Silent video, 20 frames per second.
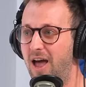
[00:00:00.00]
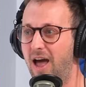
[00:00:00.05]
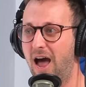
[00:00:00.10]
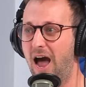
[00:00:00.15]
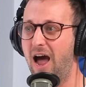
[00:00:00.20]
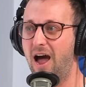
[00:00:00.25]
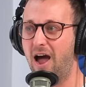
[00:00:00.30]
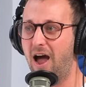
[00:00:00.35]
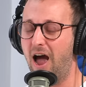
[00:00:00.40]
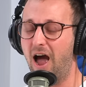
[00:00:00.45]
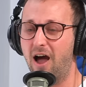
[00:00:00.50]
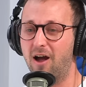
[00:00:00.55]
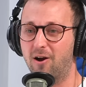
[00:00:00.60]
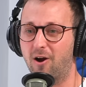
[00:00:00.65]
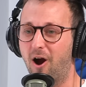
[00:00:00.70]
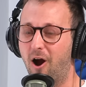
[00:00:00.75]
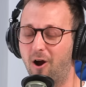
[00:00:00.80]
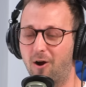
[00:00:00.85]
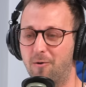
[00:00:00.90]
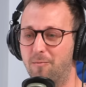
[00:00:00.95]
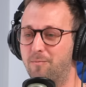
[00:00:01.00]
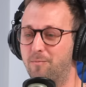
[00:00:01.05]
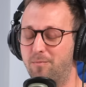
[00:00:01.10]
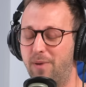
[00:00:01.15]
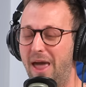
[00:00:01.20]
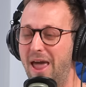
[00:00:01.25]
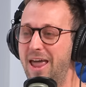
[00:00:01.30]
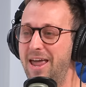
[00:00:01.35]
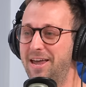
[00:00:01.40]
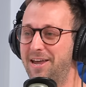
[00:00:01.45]
ha- ha- are
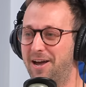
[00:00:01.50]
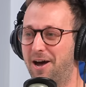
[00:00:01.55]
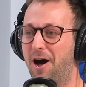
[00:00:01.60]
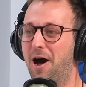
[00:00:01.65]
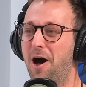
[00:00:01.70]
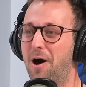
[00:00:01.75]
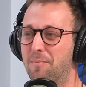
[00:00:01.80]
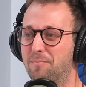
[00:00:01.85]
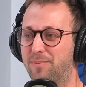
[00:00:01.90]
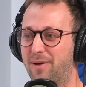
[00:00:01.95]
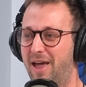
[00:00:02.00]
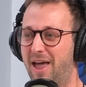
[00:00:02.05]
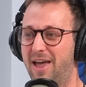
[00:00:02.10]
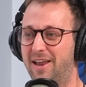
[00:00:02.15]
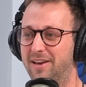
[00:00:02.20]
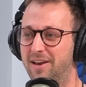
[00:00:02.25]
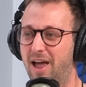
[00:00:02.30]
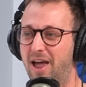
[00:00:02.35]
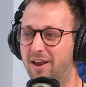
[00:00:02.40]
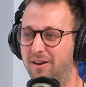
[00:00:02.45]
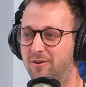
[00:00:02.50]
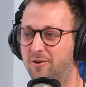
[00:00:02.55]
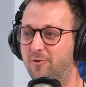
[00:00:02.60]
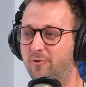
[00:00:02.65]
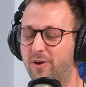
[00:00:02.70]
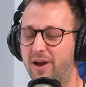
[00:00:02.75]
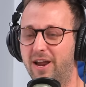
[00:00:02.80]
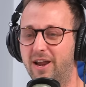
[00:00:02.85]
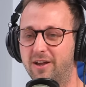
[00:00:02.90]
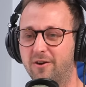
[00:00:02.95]
paying up and and
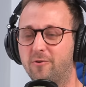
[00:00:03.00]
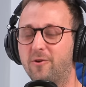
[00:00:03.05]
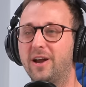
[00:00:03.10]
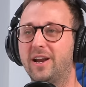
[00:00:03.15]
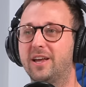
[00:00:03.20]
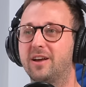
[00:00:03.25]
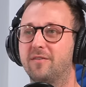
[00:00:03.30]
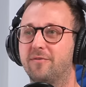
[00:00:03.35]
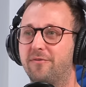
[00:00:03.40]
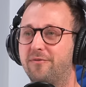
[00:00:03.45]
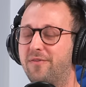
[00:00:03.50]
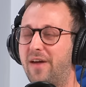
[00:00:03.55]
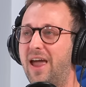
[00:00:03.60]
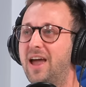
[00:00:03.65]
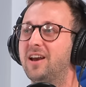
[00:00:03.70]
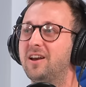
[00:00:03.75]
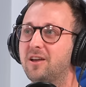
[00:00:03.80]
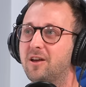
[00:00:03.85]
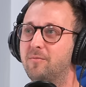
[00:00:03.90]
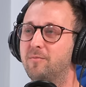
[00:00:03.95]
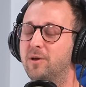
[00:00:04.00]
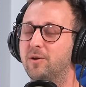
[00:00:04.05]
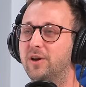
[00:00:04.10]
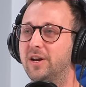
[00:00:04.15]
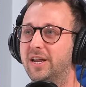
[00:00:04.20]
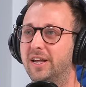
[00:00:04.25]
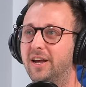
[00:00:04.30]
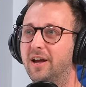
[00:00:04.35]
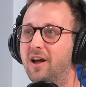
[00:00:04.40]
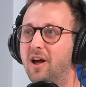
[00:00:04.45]
create creating a fan
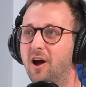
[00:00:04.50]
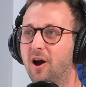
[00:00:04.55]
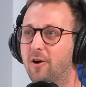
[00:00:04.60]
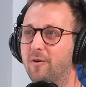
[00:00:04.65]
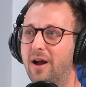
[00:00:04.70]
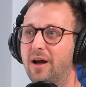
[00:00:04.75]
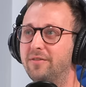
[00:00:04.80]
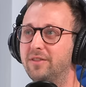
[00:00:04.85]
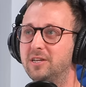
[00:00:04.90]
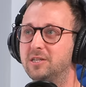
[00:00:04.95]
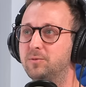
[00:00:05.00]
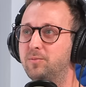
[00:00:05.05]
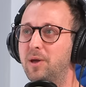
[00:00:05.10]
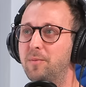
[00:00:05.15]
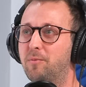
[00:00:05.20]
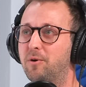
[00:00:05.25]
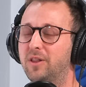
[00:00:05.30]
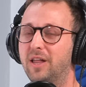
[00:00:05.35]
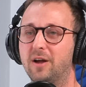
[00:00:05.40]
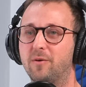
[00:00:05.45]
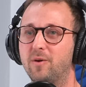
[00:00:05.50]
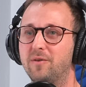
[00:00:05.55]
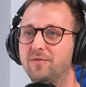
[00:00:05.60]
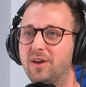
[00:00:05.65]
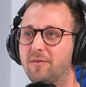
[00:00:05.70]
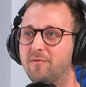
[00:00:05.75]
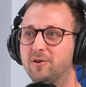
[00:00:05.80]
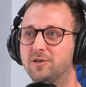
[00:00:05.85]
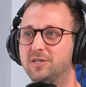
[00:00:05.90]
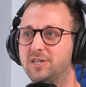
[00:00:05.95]
community around these people like we've
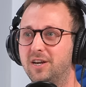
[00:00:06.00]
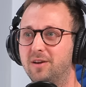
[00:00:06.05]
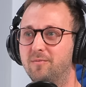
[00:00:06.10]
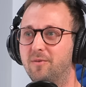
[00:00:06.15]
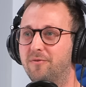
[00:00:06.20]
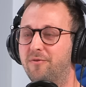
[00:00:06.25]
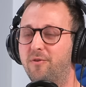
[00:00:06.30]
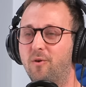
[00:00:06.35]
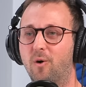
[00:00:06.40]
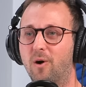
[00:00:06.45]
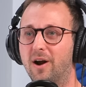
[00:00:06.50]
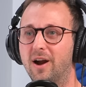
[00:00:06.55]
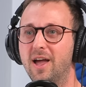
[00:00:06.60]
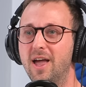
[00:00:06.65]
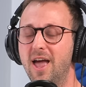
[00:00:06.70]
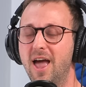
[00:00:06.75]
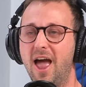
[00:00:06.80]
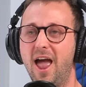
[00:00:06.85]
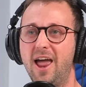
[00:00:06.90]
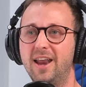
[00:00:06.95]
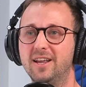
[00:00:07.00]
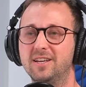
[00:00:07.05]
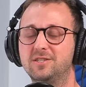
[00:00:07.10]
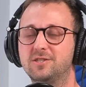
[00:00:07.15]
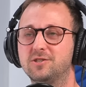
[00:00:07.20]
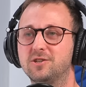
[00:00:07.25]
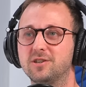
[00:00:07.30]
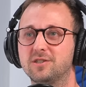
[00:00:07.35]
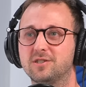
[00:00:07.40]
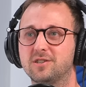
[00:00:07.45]
never seen before, and
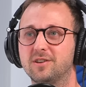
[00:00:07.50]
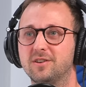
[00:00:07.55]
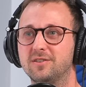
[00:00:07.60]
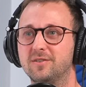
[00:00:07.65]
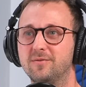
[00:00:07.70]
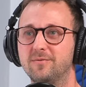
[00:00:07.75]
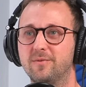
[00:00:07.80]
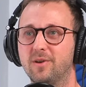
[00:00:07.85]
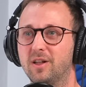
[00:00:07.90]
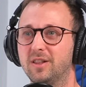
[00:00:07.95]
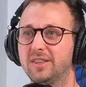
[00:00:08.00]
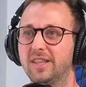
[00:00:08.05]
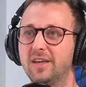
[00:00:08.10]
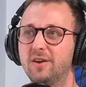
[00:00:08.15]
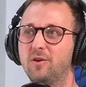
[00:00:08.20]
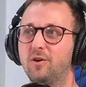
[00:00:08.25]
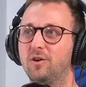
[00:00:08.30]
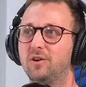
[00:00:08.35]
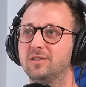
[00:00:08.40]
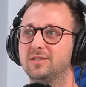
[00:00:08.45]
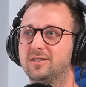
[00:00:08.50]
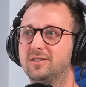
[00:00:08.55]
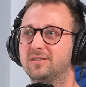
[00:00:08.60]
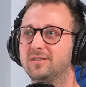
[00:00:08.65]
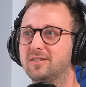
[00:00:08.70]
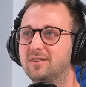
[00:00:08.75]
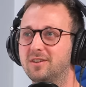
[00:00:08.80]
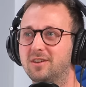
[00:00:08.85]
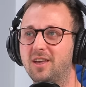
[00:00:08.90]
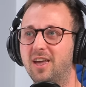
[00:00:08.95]
it's just a little
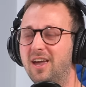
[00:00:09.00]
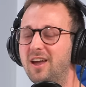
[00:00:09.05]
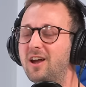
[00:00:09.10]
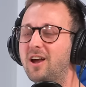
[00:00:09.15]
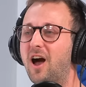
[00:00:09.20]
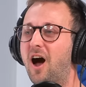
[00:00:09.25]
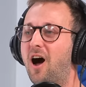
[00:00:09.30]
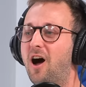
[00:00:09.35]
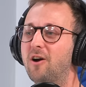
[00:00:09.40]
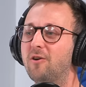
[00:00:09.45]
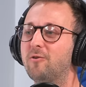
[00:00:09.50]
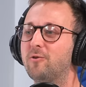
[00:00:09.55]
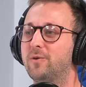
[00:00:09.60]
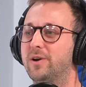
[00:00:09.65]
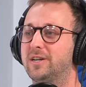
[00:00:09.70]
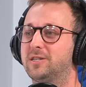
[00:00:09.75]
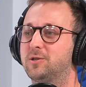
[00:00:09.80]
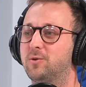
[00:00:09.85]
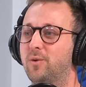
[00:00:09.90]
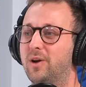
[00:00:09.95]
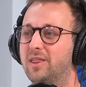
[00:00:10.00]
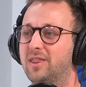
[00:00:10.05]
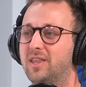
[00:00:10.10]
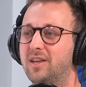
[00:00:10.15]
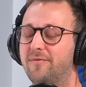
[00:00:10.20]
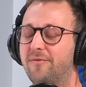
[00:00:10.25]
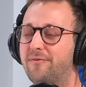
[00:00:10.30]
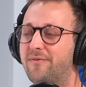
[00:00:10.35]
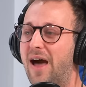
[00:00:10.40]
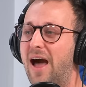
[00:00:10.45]
incongruous with
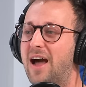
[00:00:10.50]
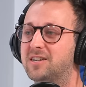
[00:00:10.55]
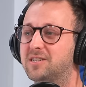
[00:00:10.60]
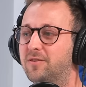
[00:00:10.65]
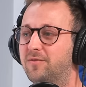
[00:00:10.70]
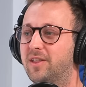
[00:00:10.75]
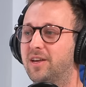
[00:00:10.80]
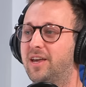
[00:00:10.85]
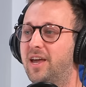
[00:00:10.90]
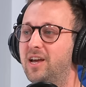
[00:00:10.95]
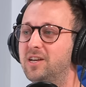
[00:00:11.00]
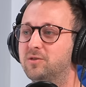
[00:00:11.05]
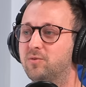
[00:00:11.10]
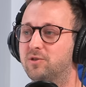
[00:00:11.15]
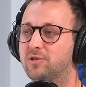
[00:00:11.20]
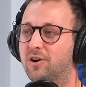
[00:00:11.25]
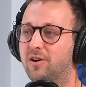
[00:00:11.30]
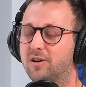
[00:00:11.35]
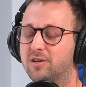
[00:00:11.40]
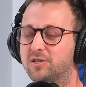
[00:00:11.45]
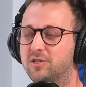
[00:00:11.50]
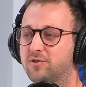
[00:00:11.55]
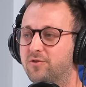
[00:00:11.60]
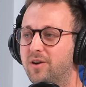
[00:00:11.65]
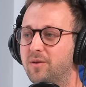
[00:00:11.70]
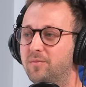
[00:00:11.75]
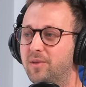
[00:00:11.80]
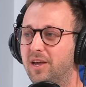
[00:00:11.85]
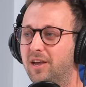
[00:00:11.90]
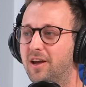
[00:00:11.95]
the facts of the case, which are
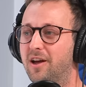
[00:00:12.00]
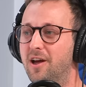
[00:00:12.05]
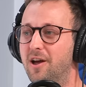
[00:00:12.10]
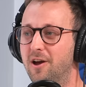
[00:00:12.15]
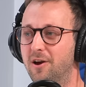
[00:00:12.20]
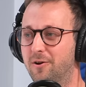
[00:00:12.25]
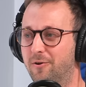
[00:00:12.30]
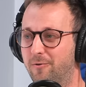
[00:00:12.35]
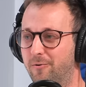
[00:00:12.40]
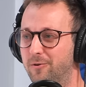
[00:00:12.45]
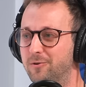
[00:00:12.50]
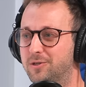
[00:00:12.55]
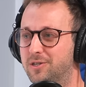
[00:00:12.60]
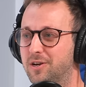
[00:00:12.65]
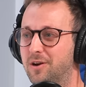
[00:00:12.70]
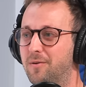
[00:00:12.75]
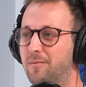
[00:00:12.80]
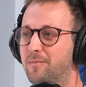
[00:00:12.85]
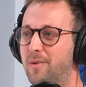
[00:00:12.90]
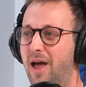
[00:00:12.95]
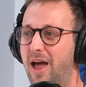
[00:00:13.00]
extremely gruesome.